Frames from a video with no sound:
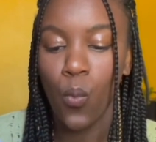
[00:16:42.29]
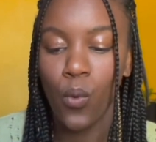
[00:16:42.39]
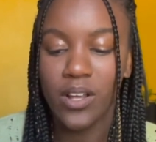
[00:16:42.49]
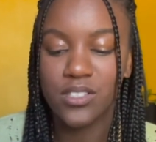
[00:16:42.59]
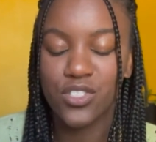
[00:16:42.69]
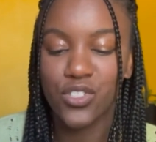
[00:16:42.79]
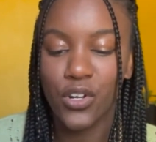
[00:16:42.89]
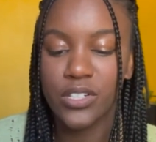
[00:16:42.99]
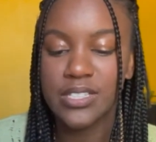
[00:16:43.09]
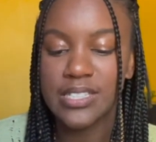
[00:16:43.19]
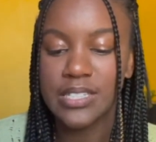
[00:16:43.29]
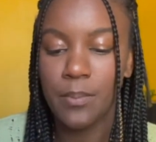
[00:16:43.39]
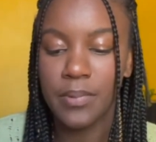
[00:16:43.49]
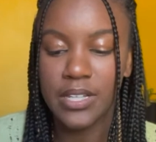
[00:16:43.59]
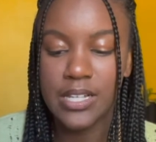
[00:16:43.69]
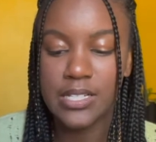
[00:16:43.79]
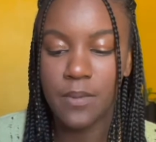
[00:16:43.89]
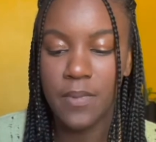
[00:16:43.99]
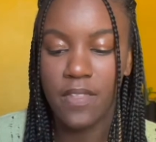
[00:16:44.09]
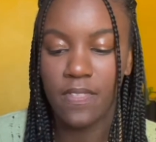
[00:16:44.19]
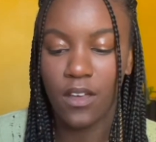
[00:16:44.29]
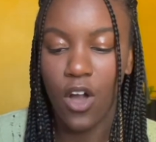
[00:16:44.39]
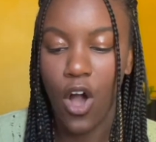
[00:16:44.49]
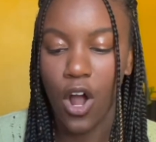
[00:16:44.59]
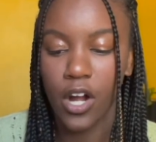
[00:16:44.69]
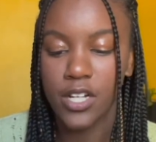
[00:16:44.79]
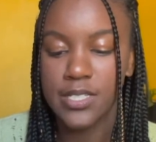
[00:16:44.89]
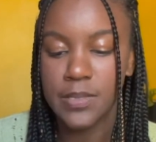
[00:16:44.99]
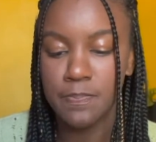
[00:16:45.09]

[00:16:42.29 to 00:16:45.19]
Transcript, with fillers: what certain symbolism in the cards